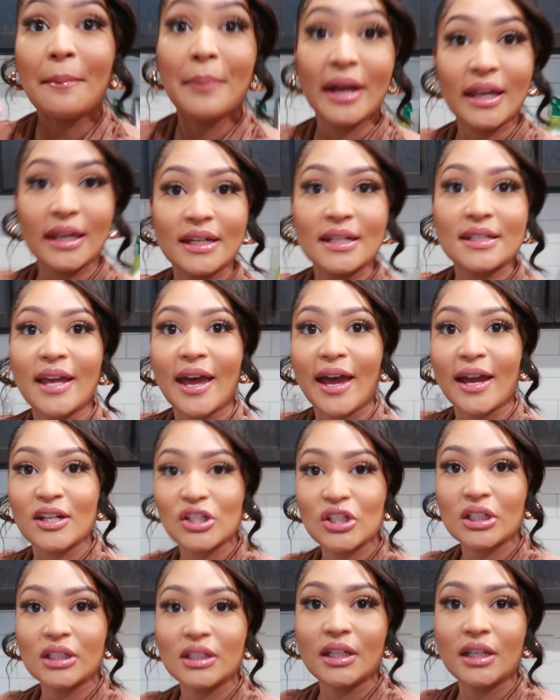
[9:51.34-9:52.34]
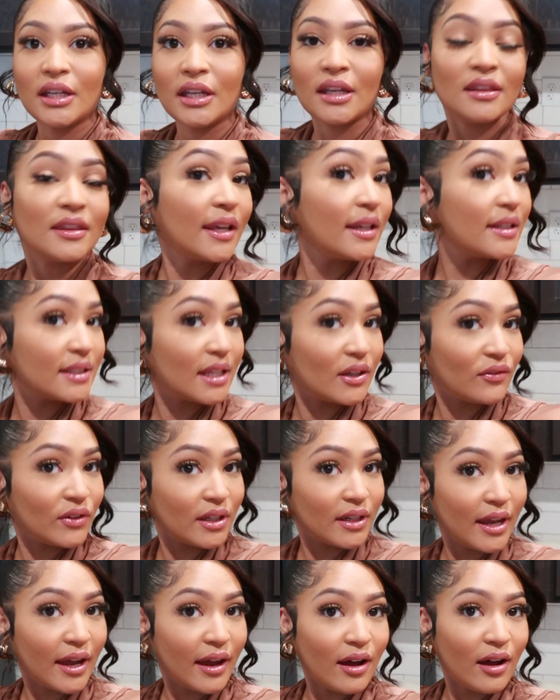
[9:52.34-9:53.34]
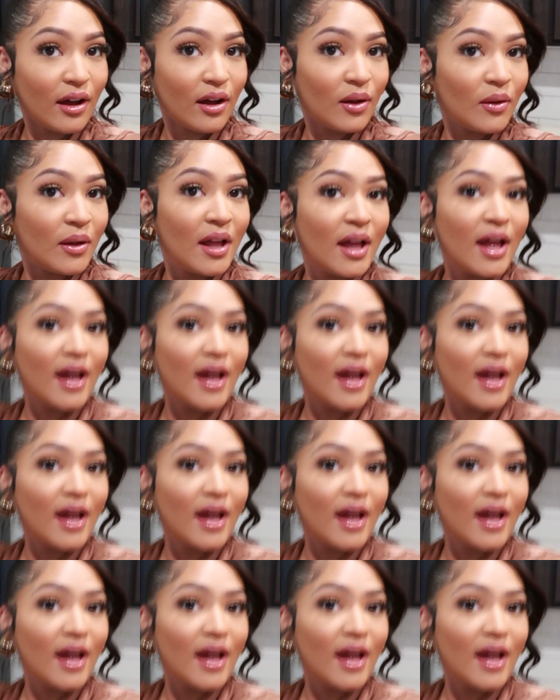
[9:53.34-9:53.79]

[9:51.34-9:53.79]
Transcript: but it is actually Thanksgiving now.